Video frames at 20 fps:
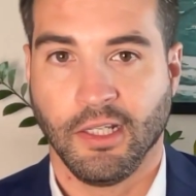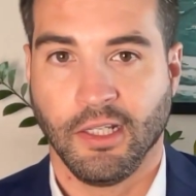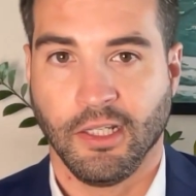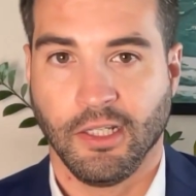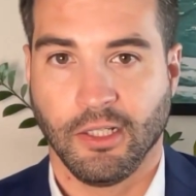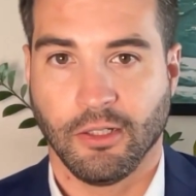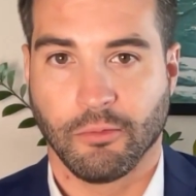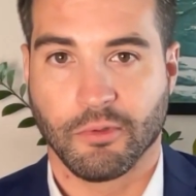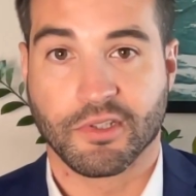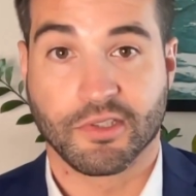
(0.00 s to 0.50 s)

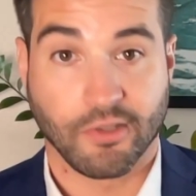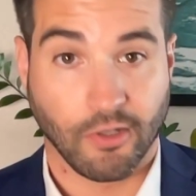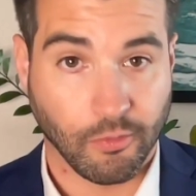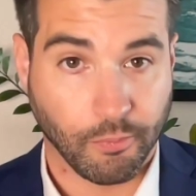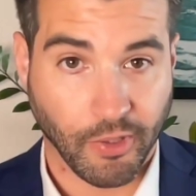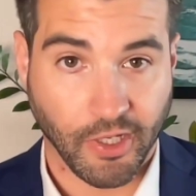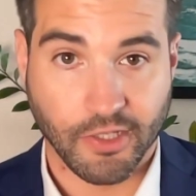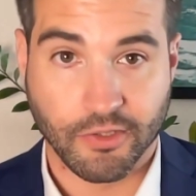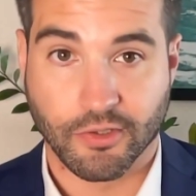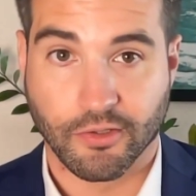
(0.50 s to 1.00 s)
We start
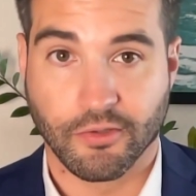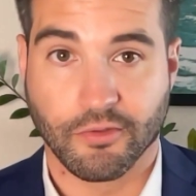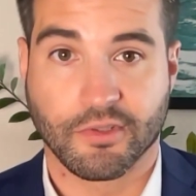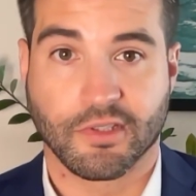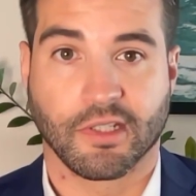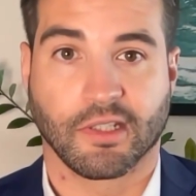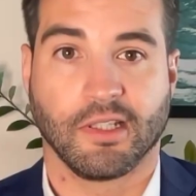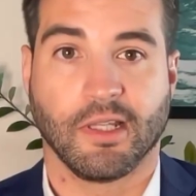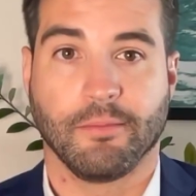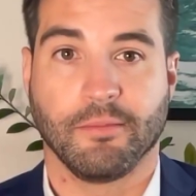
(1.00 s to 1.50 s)
by
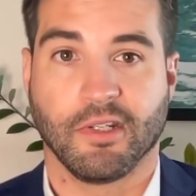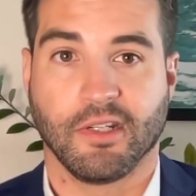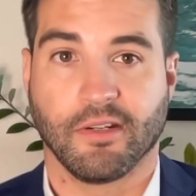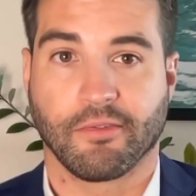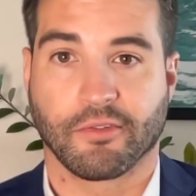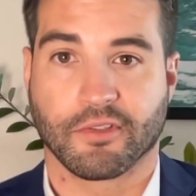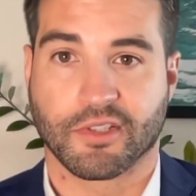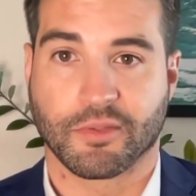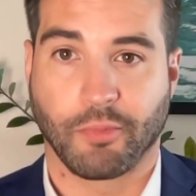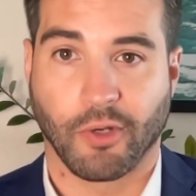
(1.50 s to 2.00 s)
introducing them to
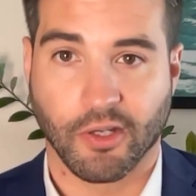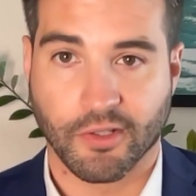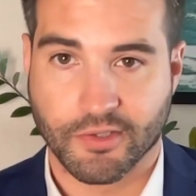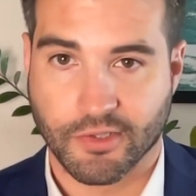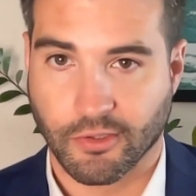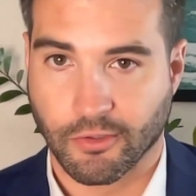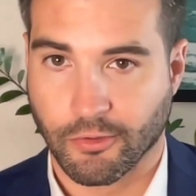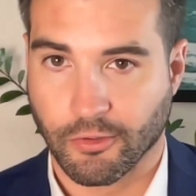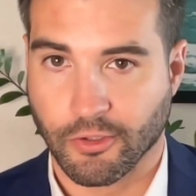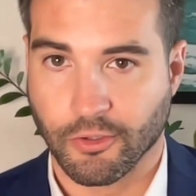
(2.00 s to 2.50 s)
different sponsor
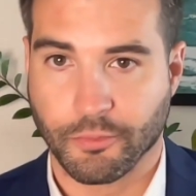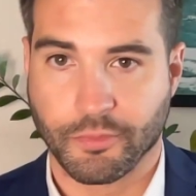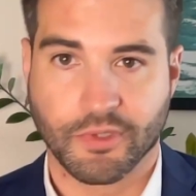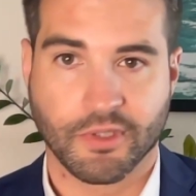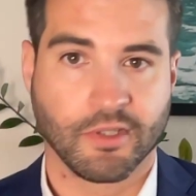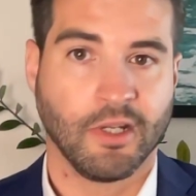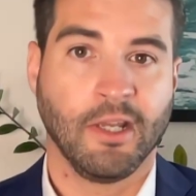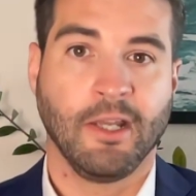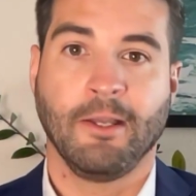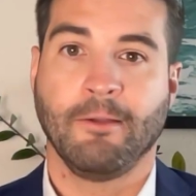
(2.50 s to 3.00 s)

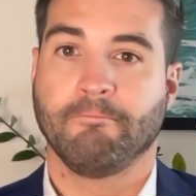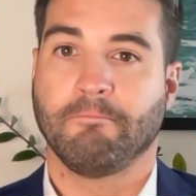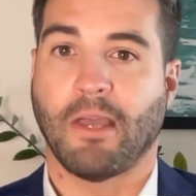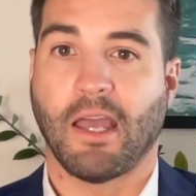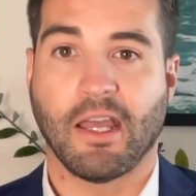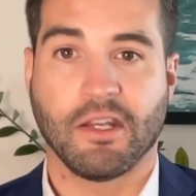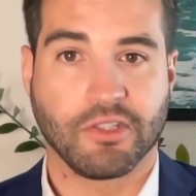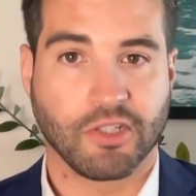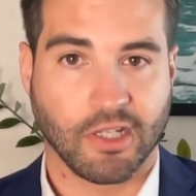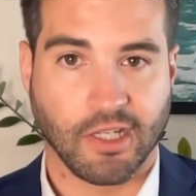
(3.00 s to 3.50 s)
groups,
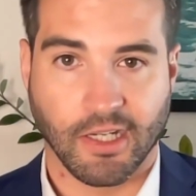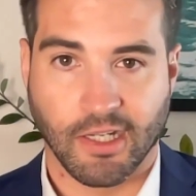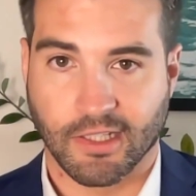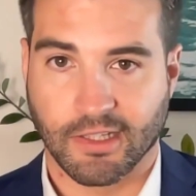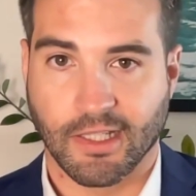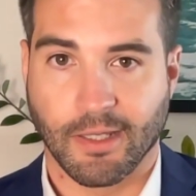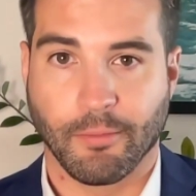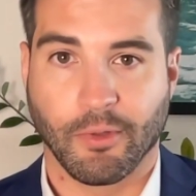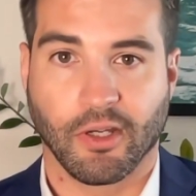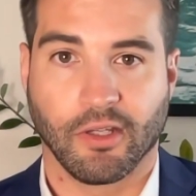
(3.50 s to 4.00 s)
educating
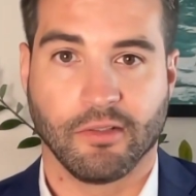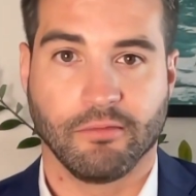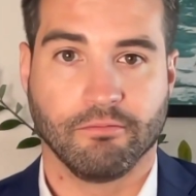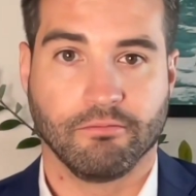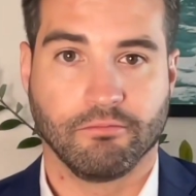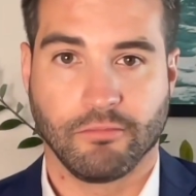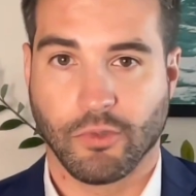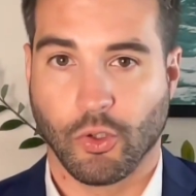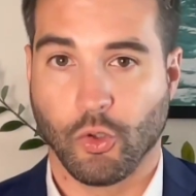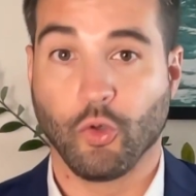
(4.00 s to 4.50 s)
them
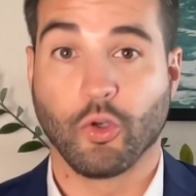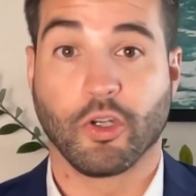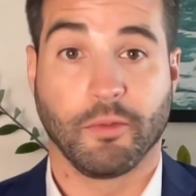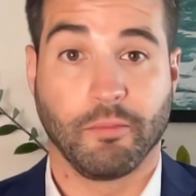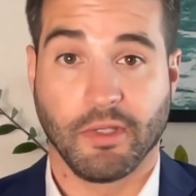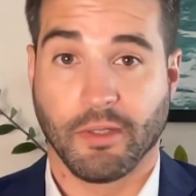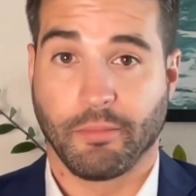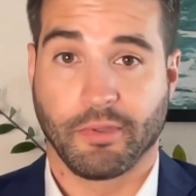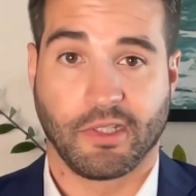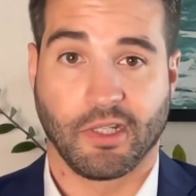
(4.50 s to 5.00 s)
on who could be
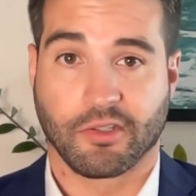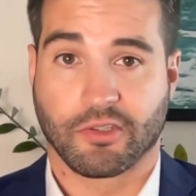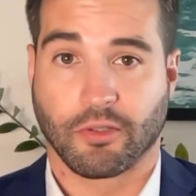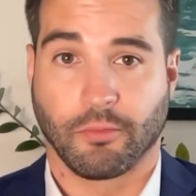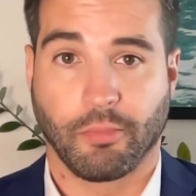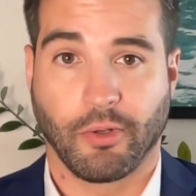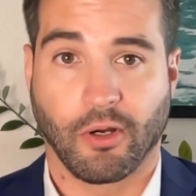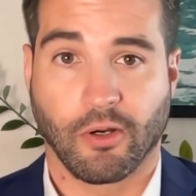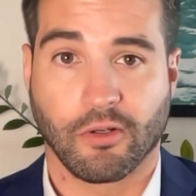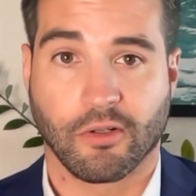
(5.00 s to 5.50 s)
a potential
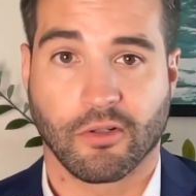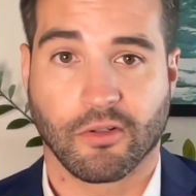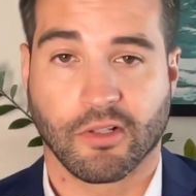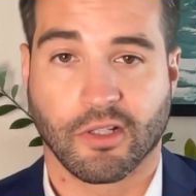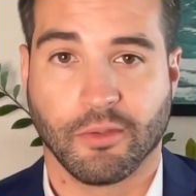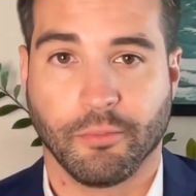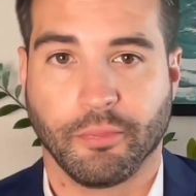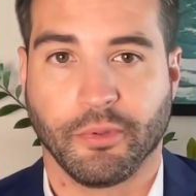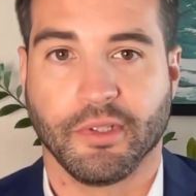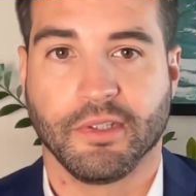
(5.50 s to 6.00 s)
partner to
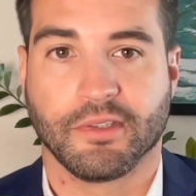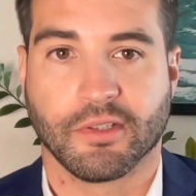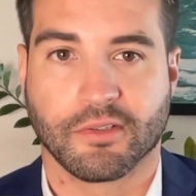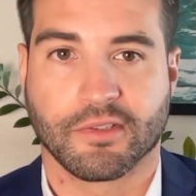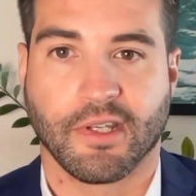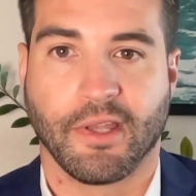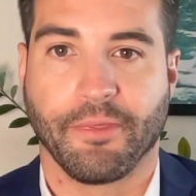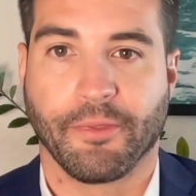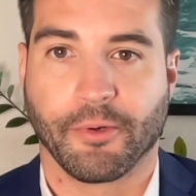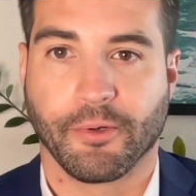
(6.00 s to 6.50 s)
complete their
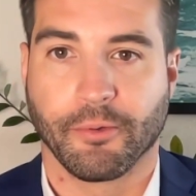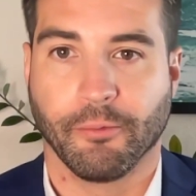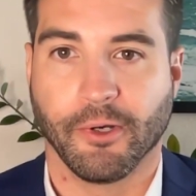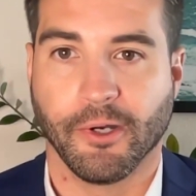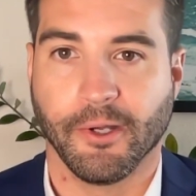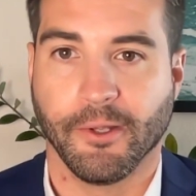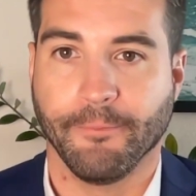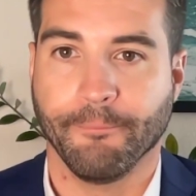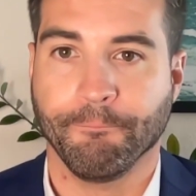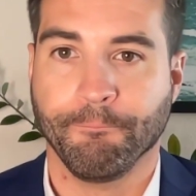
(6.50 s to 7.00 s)

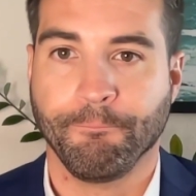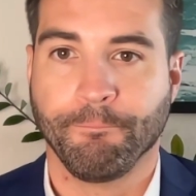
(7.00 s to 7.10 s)
1031.